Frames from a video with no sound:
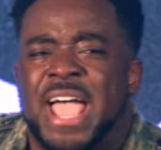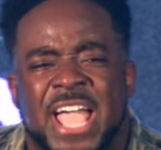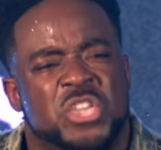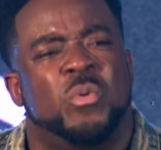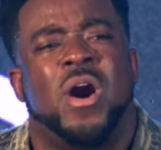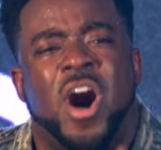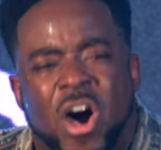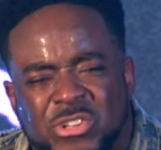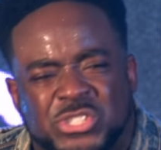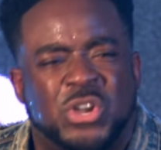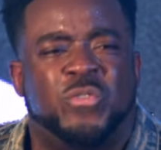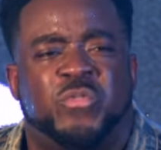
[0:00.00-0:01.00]
And you were
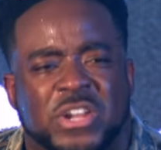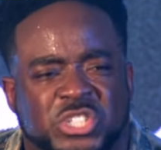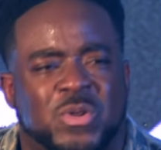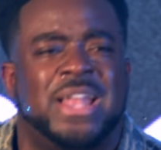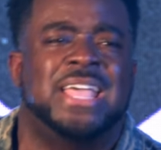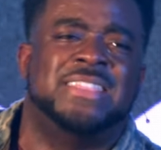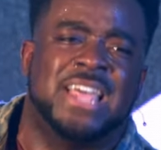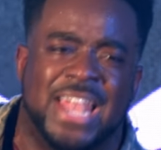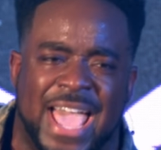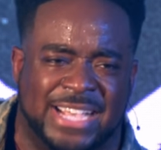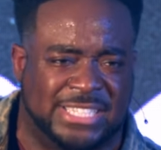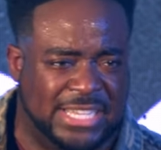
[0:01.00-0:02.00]
also frustrated in the
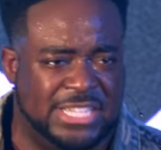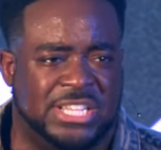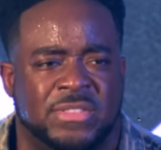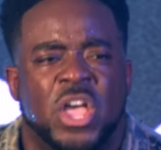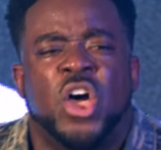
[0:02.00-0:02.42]
last season.